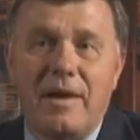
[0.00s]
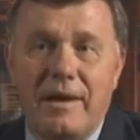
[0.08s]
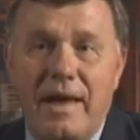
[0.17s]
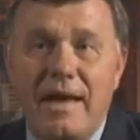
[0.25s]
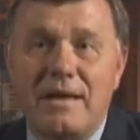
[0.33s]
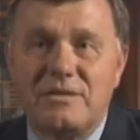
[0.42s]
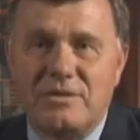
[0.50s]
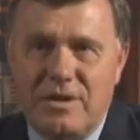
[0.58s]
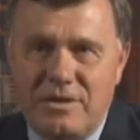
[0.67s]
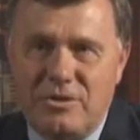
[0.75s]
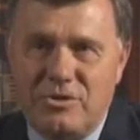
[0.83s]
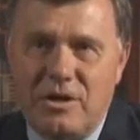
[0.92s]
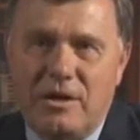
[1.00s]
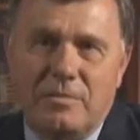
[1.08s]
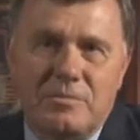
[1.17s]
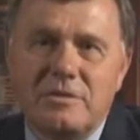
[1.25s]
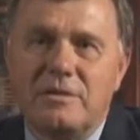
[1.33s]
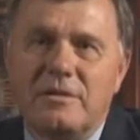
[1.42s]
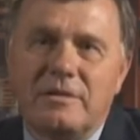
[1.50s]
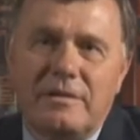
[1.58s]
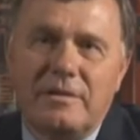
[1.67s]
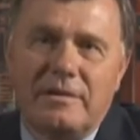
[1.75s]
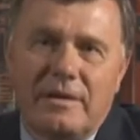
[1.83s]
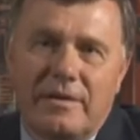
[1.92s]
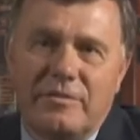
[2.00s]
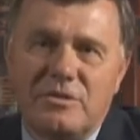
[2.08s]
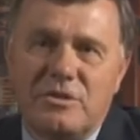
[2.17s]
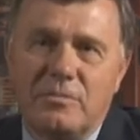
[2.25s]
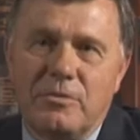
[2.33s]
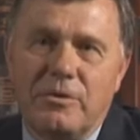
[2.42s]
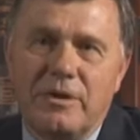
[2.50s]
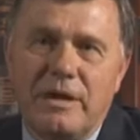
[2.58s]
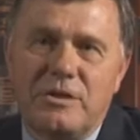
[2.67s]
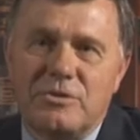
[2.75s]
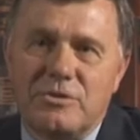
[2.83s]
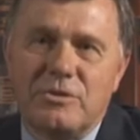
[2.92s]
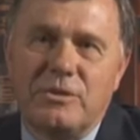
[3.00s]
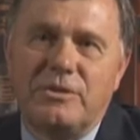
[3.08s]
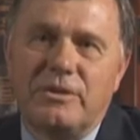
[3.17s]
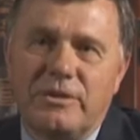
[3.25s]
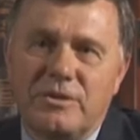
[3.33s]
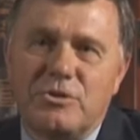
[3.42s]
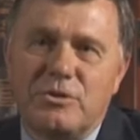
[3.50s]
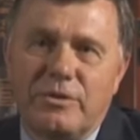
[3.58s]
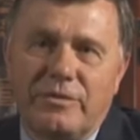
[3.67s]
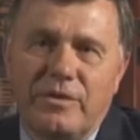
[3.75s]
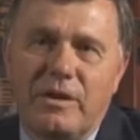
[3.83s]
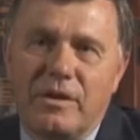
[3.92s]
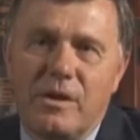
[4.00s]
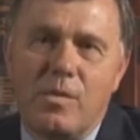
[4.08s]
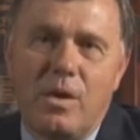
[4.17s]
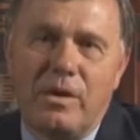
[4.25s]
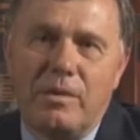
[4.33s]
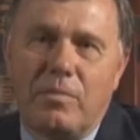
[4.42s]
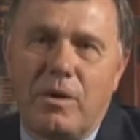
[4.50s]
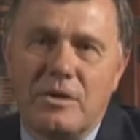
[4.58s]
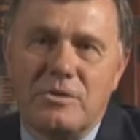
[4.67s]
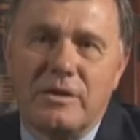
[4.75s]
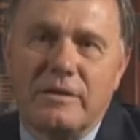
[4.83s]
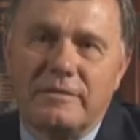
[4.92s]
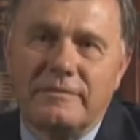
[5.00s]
and has done jobs of a similar nature so that they're assured of getting a quality project.